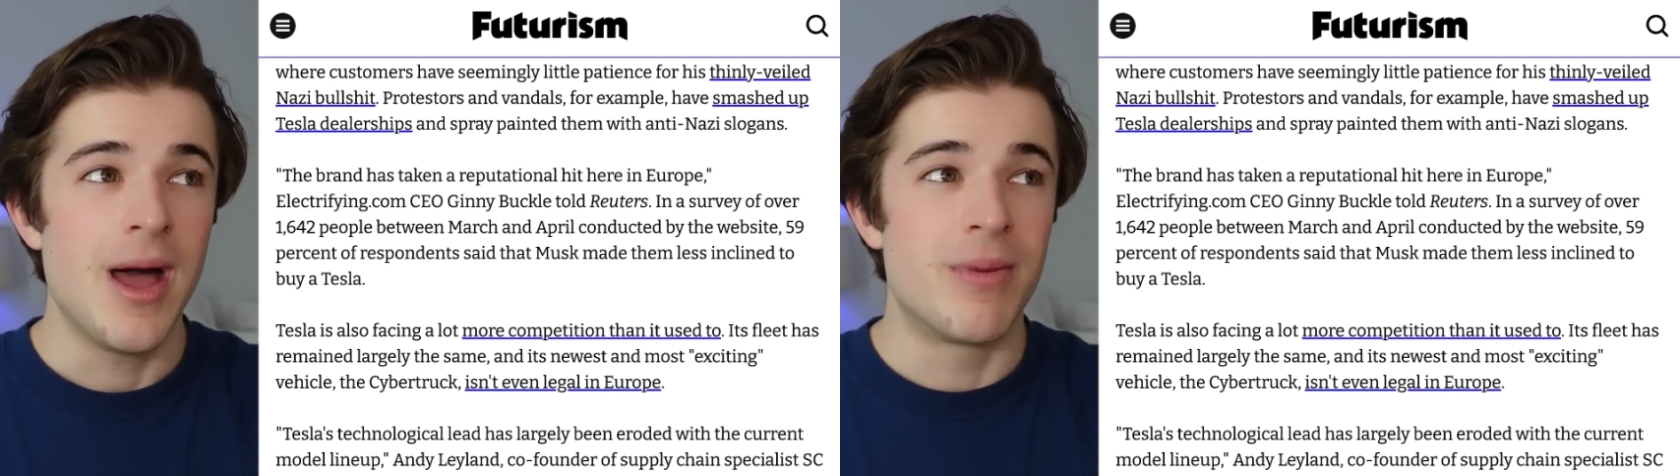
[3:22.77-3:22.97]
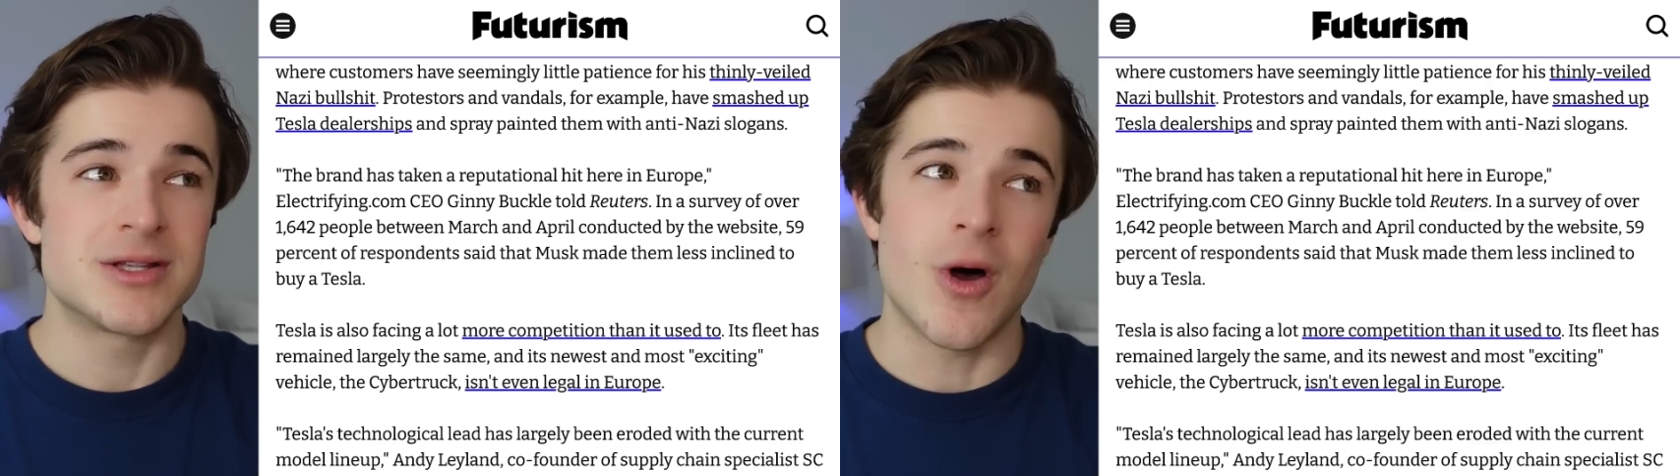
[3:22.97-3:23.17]

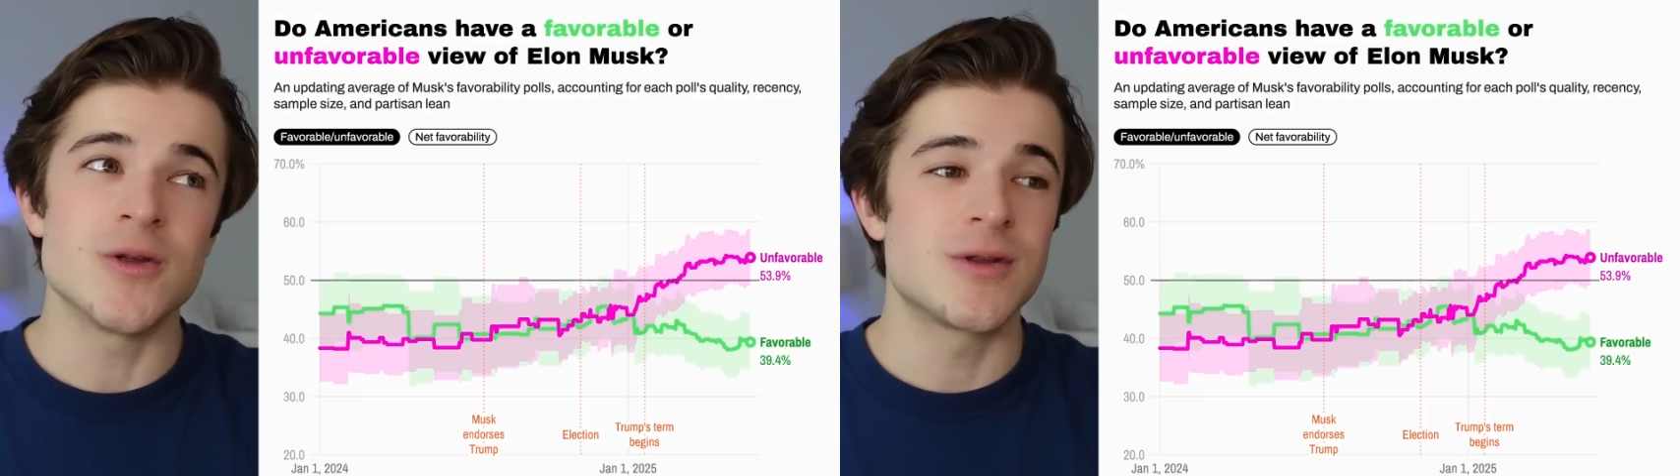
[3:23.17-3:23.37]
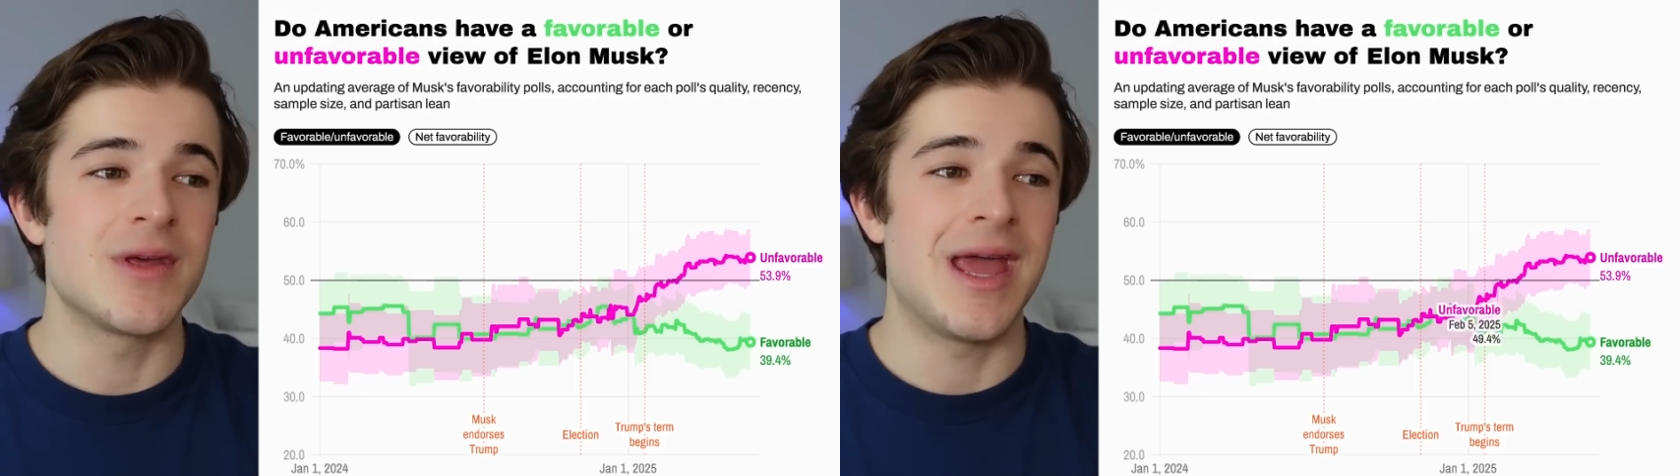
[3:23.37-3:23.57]
but it's
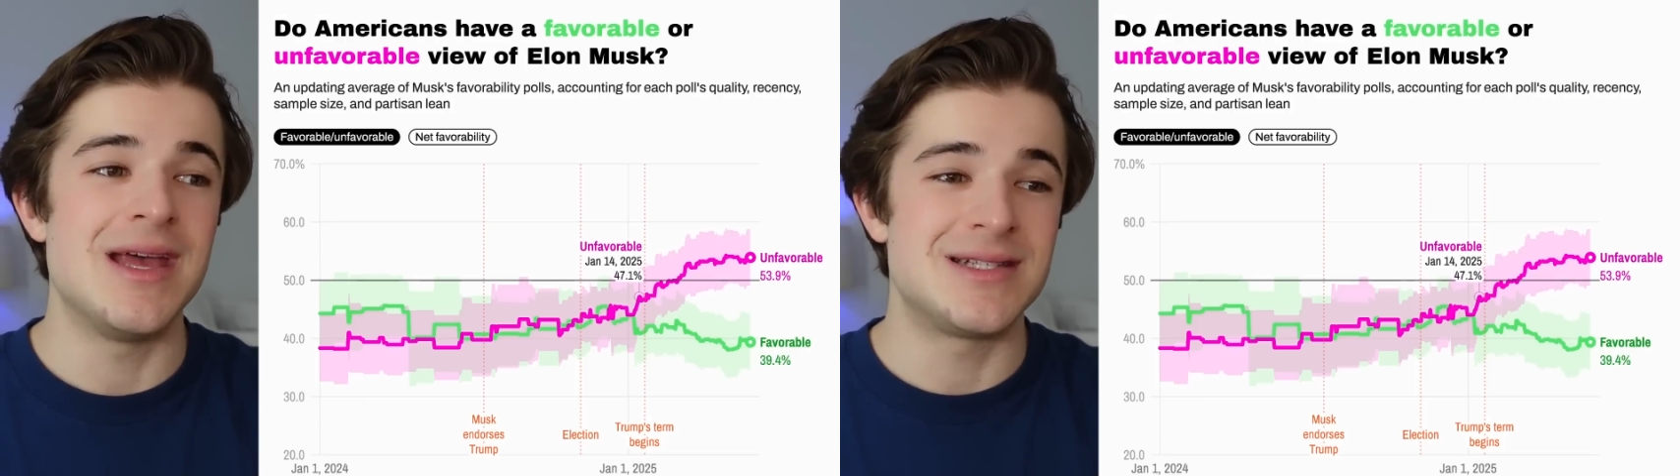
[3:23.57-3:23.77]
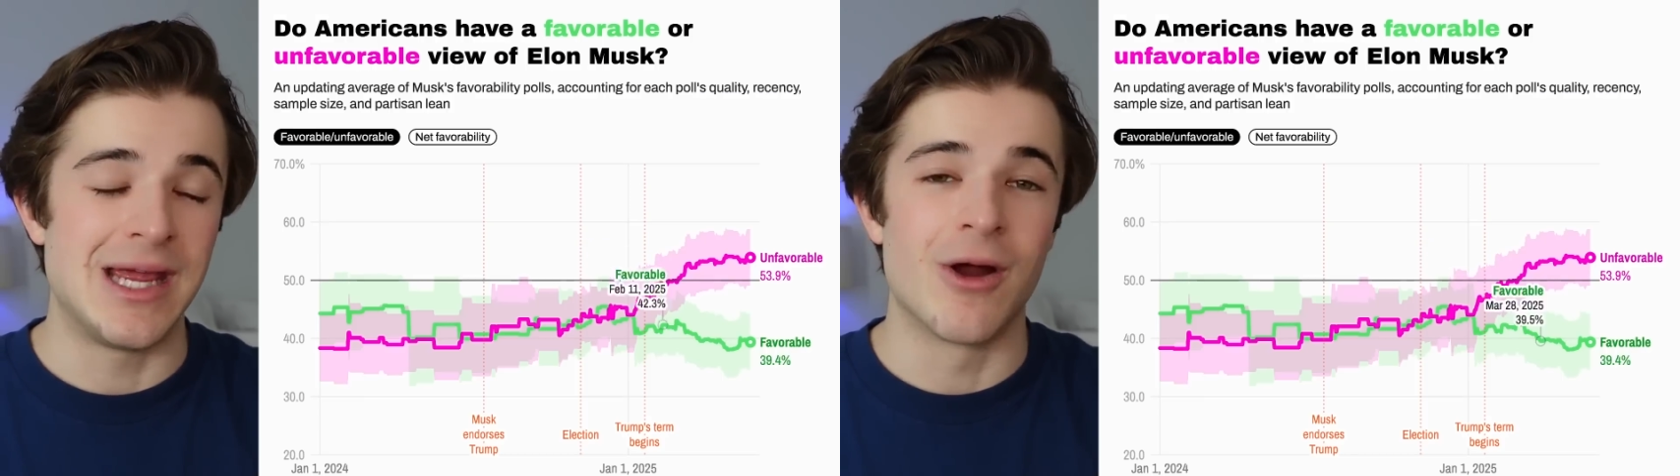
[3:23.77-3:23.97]
also the
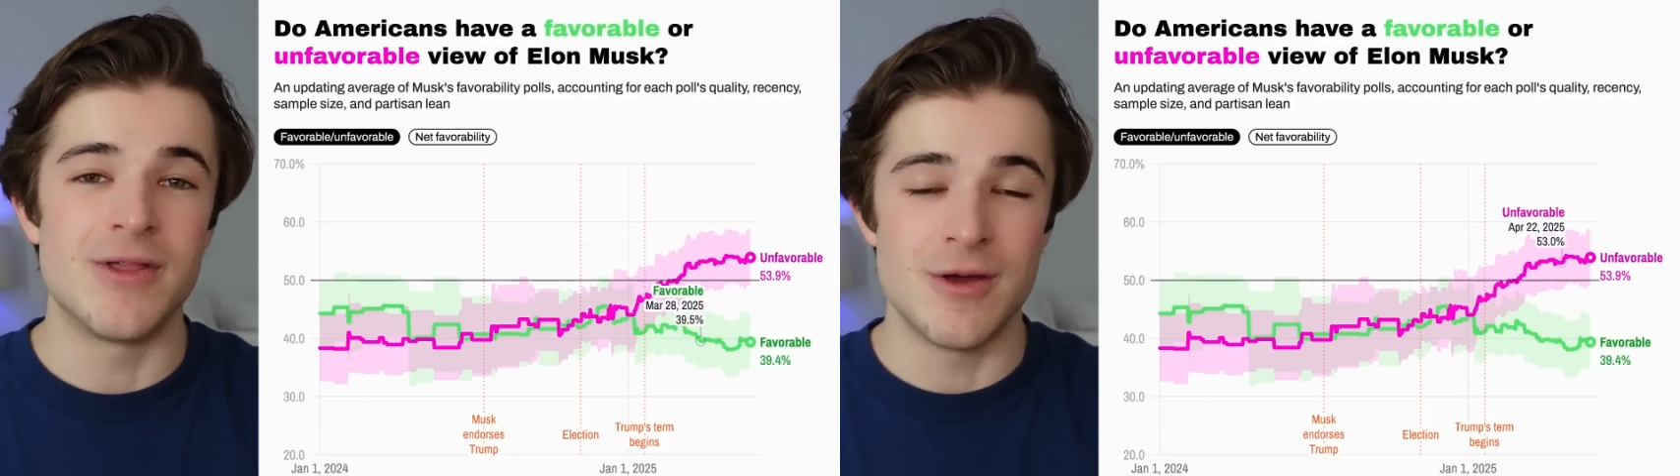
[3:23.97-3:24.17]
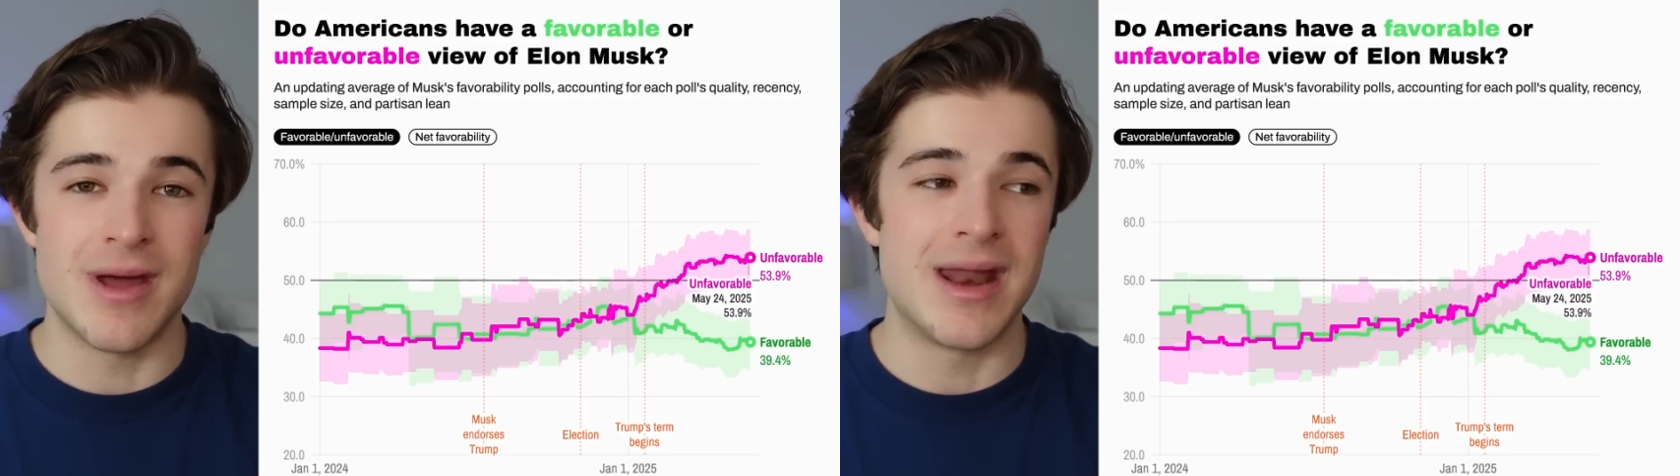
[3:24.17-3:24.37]
case here in
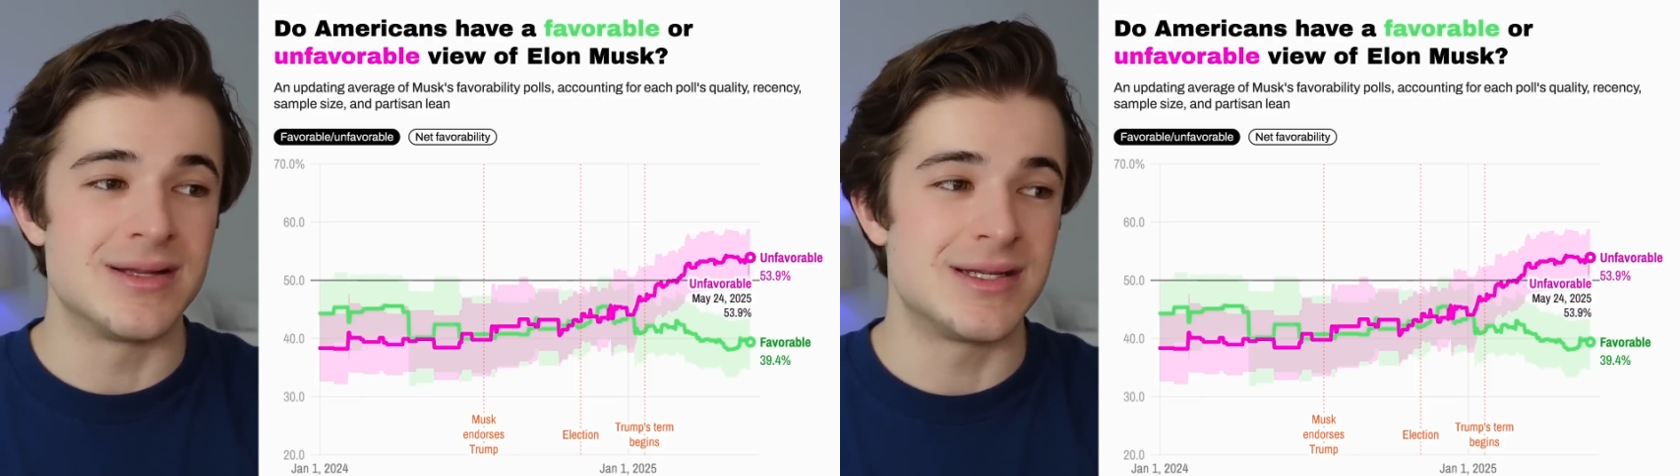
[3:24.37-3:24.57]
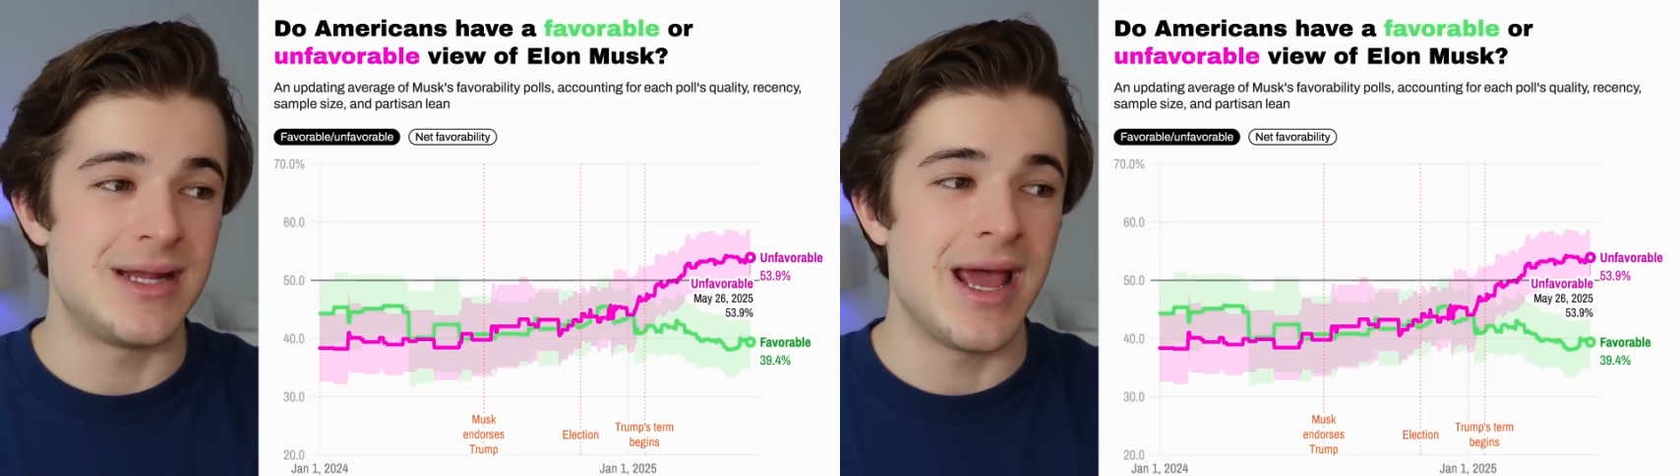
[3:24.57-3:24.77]
the United
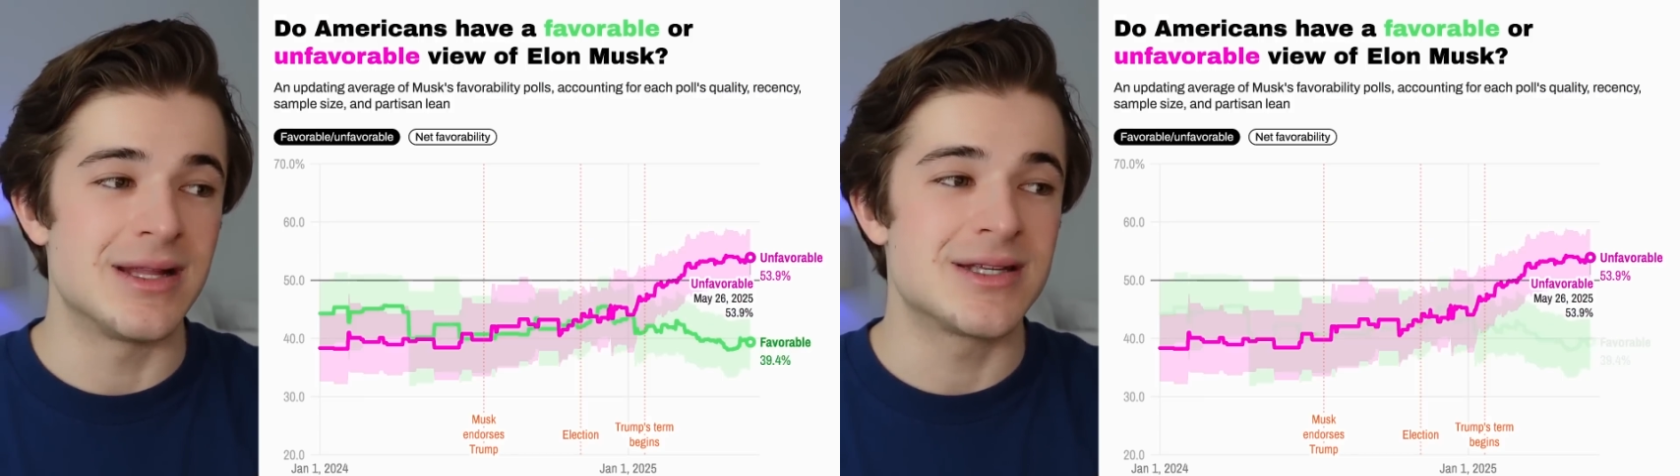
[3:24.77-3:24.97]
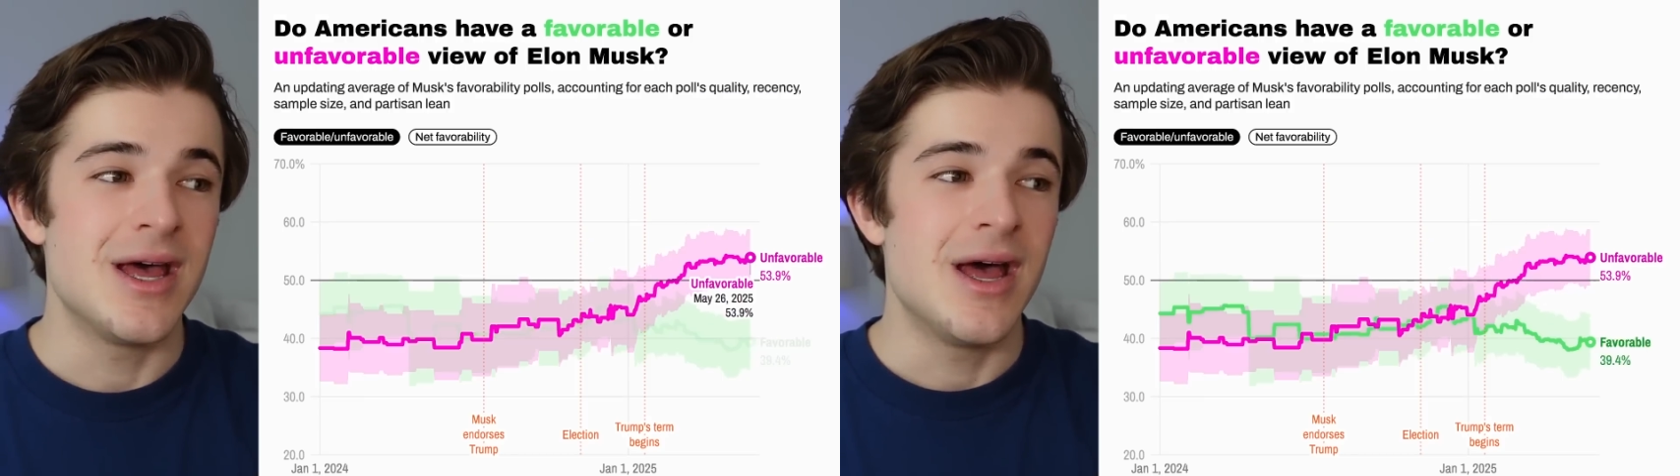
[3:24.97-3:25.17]
States.